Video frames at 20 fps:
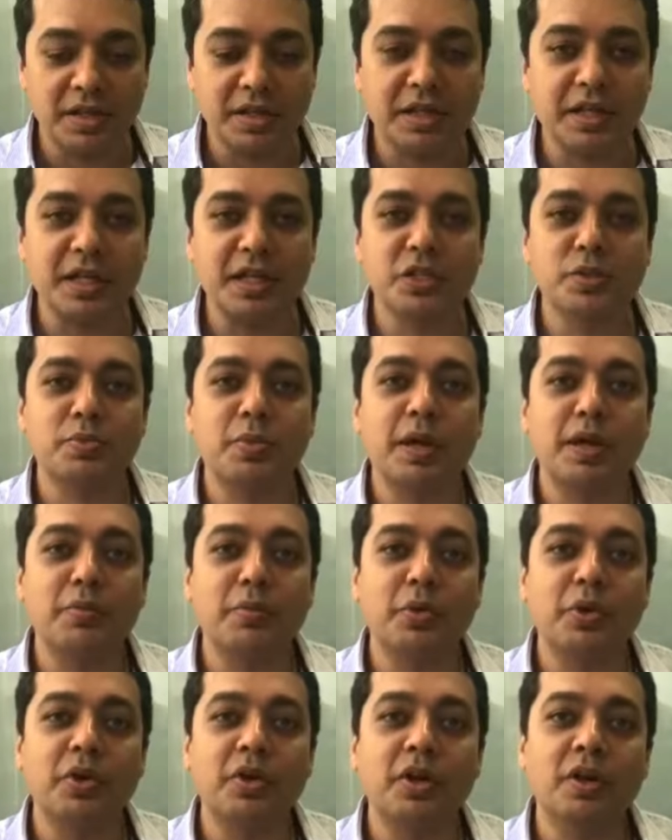increased my
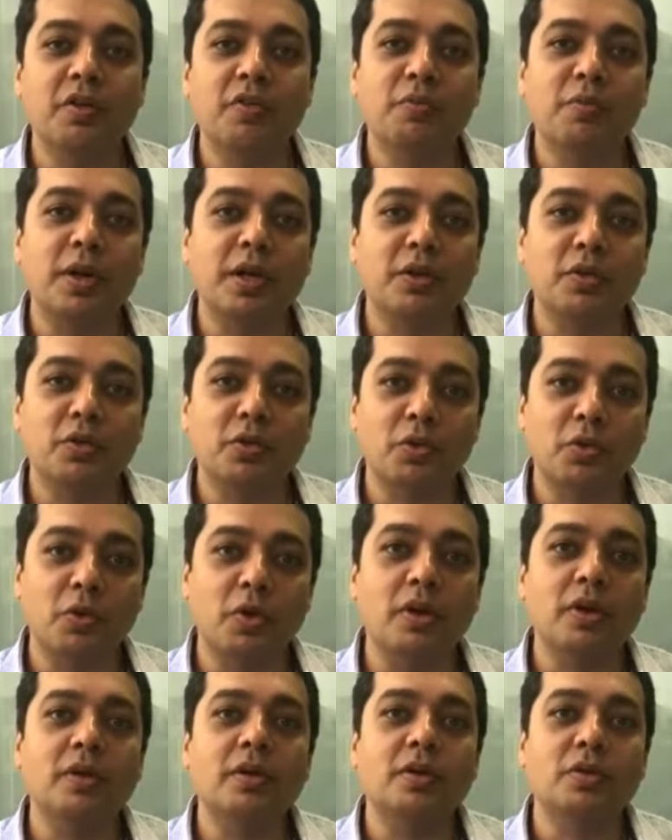immunity of my
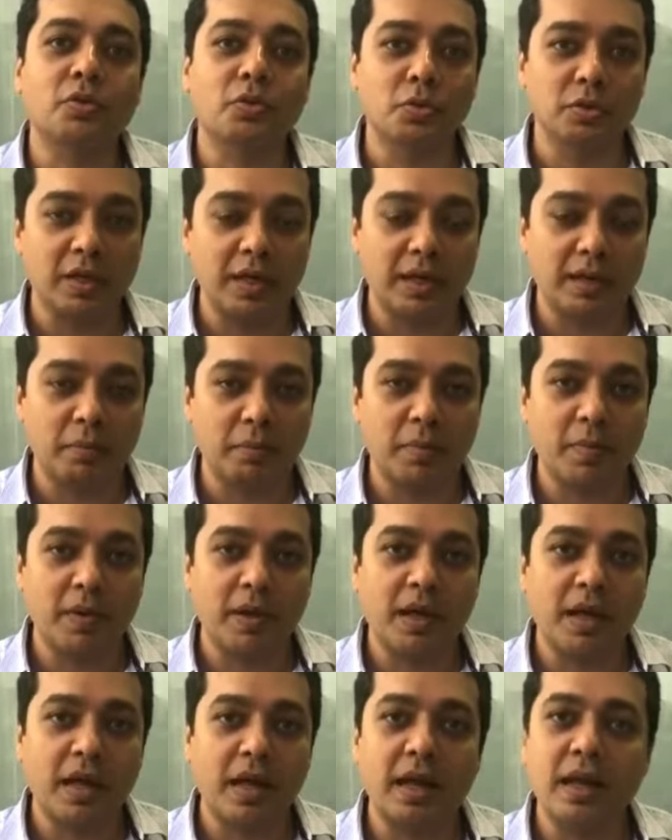throat through them,
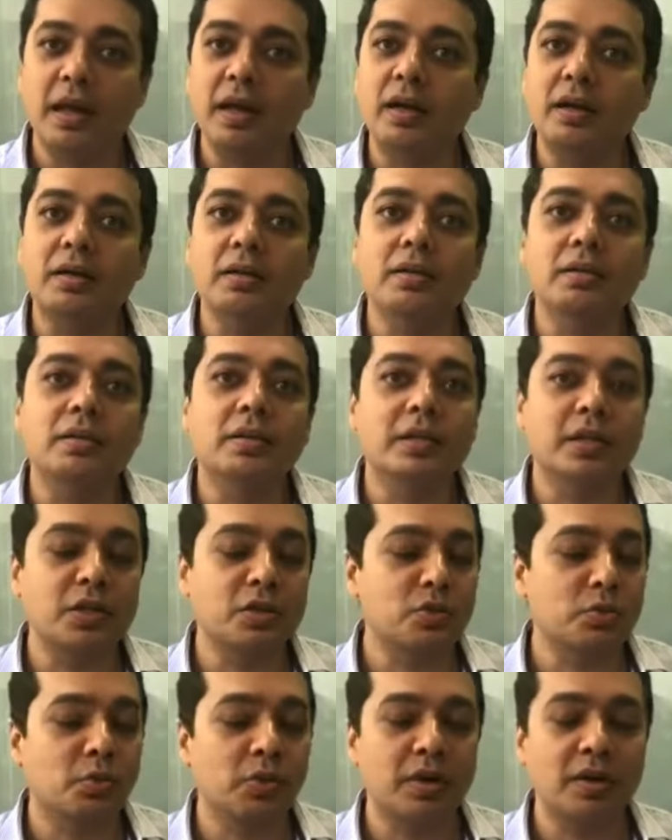and
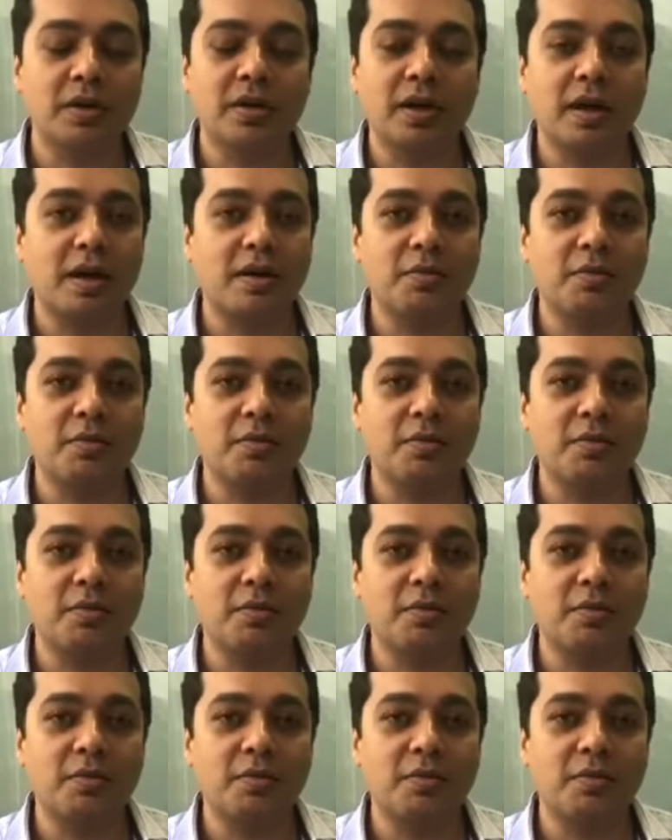touch wood,